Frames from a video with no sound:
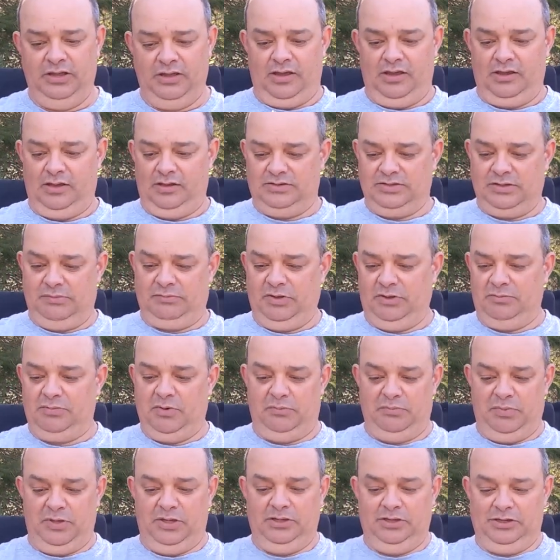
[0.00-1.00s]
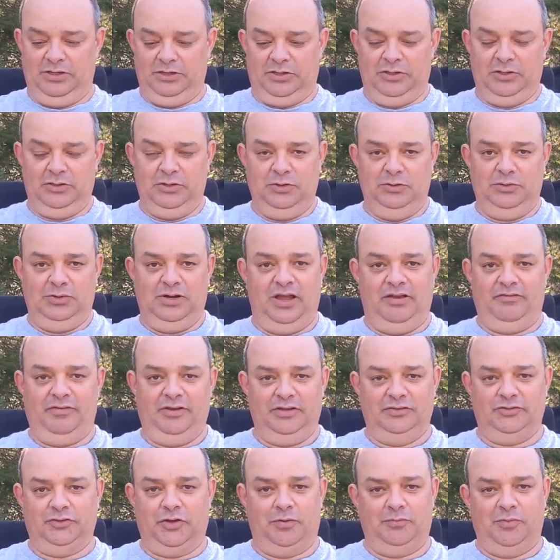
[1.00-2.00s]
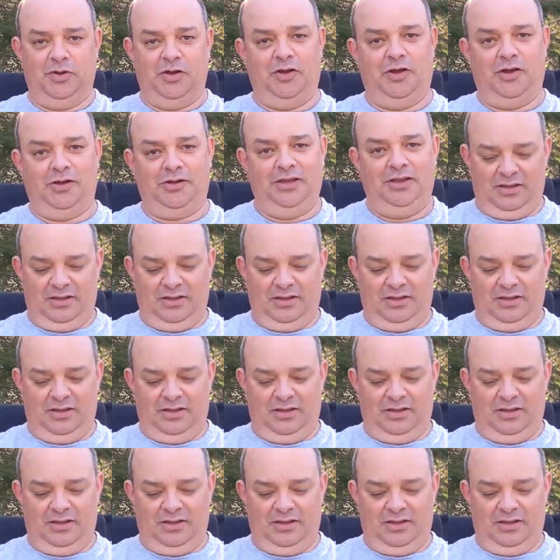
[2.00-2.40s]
and something about being in a canoe and having a tomahawk.